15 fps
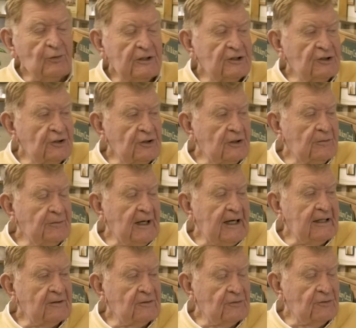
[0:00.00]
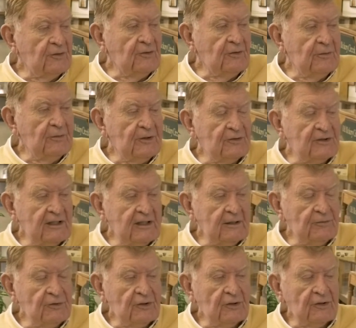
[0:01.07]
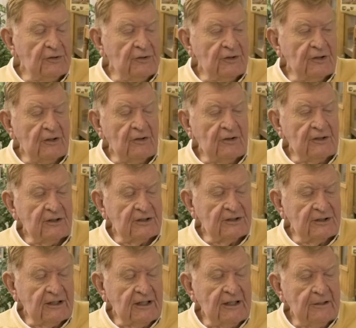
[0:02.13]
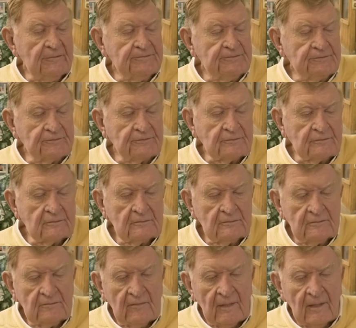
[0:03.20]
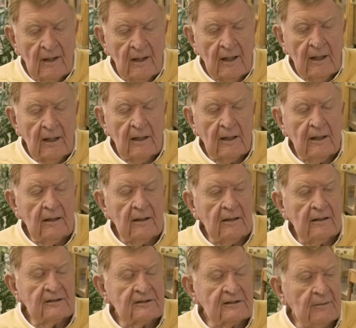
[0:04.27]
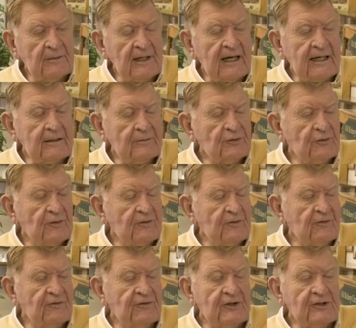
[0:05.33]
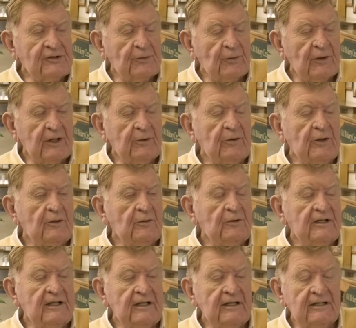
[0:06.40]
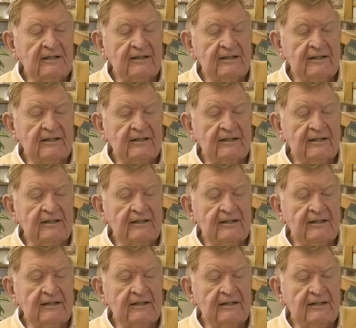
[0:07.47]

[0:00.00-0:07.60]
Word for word: we tour back through the museum, you, you're going to see uh, some items from the first railroad in the